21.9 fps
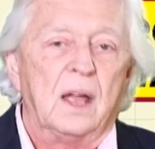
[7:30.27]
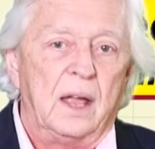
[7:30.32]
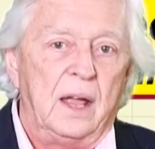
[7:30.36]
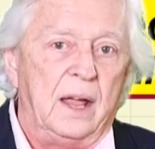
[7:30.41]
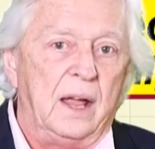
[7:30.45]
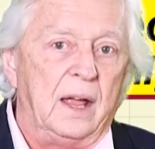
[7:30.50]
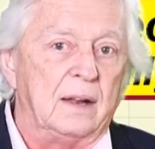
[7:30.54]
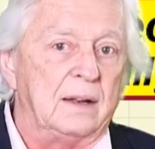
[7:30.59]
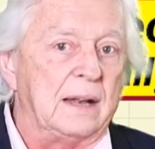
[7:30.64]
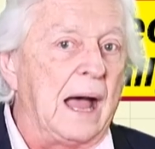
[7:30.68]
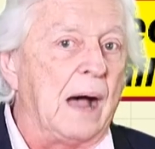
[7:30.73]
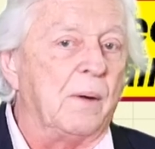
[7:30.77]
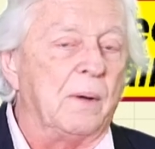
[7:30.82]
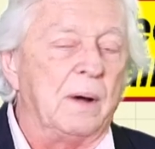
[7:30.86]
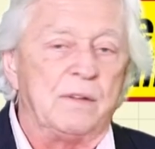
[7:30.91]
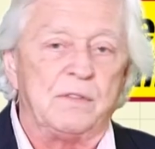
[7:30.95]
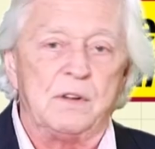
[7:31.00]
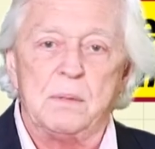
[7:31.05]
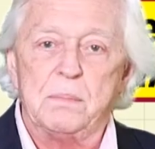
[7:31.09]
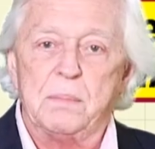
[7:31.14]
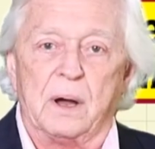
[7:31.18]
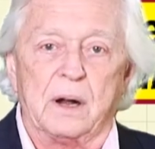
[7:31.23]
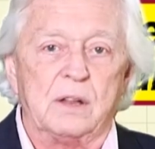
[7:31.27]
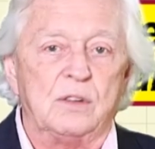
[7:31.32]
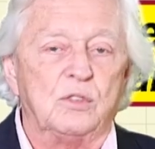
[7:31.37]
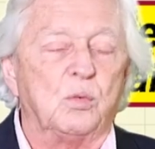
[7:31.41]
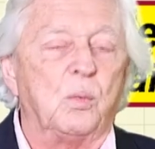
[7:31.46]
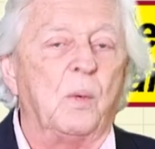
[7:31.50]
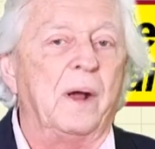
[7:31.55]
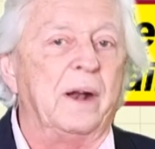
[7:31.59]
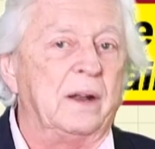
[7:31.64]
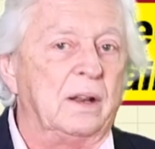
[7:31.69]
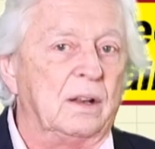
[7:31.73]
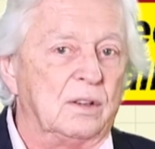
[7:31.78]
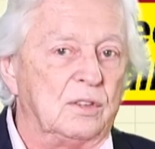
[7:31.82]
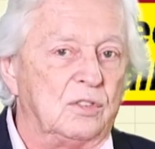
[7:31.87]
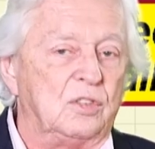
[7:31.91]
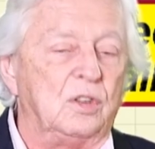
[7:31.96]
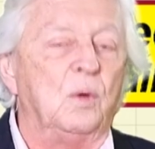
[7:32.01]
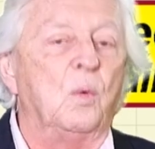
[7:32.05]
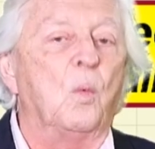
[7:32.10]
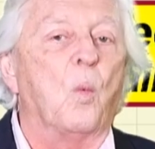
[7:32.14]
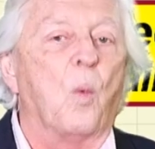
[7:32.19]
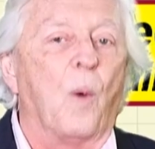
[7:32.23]
and now everybody's waiting to
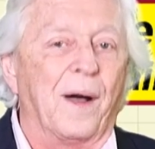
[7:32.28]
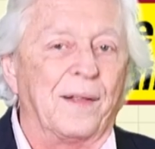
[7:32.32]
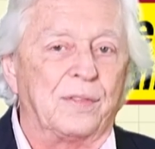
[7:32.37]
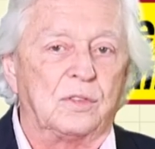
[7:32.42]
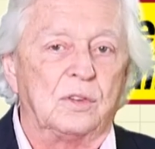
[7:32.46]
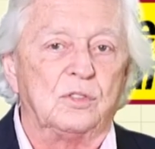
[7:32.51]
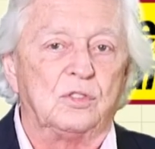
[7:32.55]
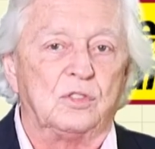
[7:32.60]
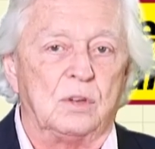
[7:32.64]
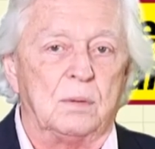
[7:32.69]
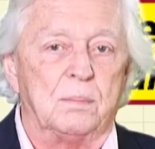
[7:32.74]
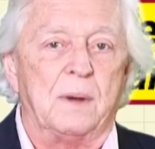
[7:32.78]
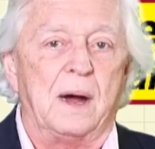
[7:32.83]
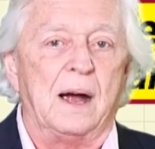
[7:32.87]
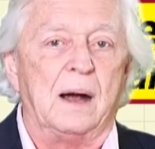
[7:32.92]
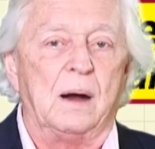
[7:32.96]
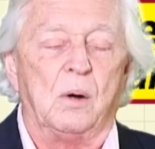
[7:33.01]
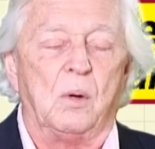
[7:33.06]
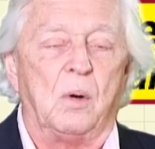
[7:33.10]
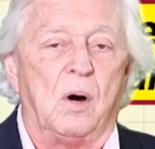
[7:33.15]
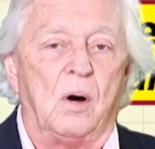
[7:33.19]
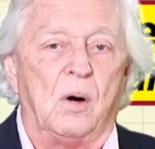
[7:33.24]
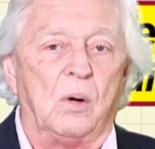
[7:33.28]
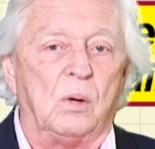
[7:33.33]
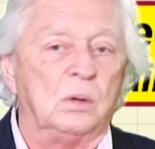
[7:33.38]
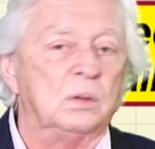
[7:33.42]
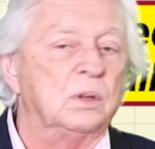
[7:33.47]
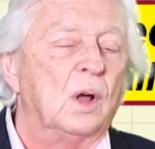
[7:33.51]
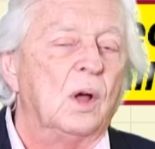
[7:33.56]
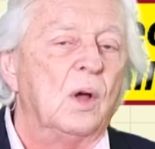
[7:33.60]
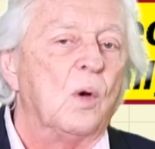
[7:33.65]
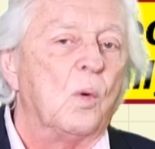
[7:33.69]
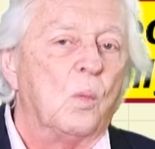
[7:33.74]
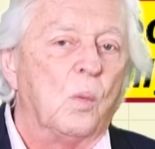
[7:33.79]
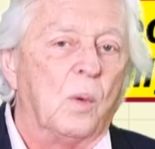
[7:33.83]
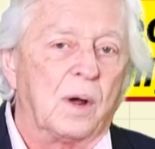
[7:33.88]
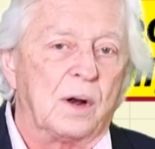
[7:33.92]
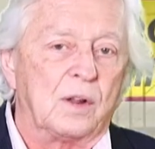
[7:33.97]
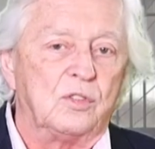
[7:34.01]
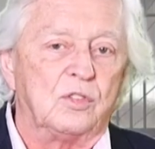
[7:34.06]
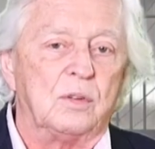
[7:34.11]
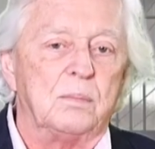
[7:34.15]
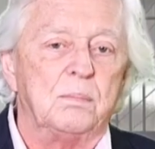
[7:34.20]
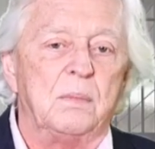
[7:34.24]
see what does tomorrow hold, what
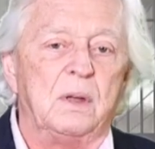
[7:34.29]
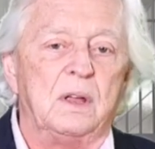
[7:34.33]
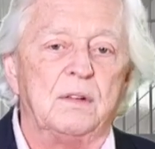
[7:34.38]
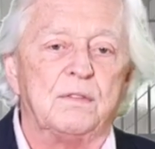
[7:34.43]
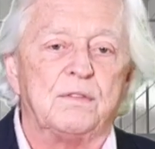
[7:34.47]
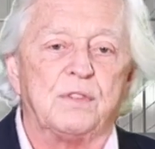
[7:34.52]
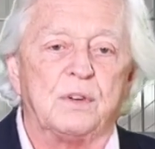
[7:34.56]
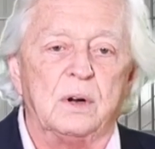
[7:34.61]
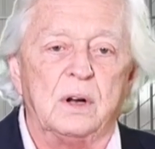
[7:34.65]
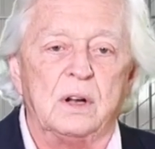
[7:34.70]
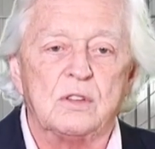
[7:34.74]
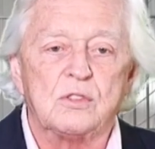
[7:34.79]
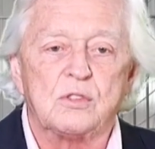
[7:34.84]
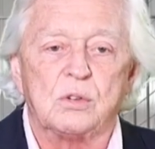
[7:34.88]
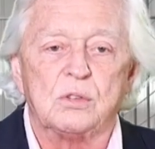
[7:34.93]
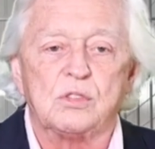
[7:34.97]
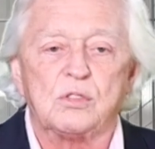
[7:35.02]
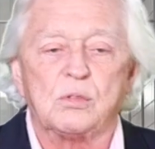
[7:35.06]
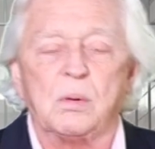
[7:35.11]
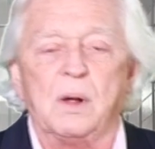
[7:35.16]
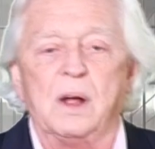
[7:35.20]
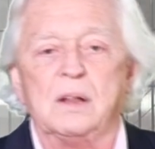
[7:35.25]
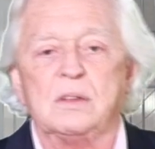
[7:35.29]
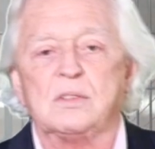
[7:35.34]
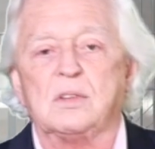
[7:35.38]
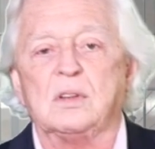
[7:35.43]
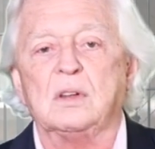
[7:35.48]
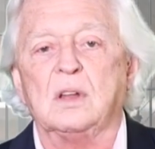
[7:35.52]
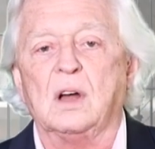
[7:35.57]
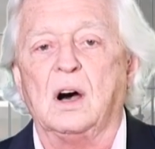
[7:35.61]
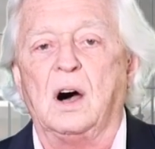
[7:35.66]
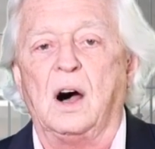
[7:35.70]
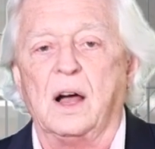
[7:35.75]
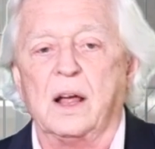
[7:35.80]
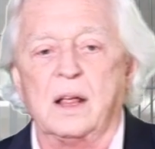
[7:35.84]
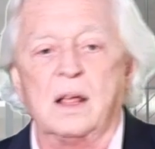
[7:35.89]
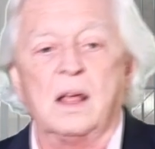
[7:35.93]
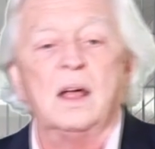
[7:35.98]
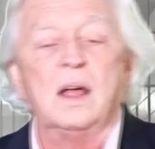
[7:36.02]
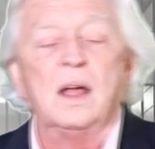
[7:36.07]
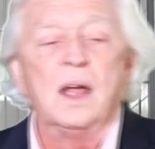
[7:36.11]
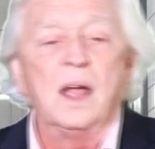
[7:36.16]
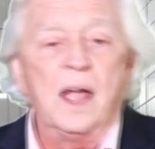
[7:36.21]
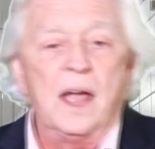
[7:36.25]
does it mean for interest rates and the like.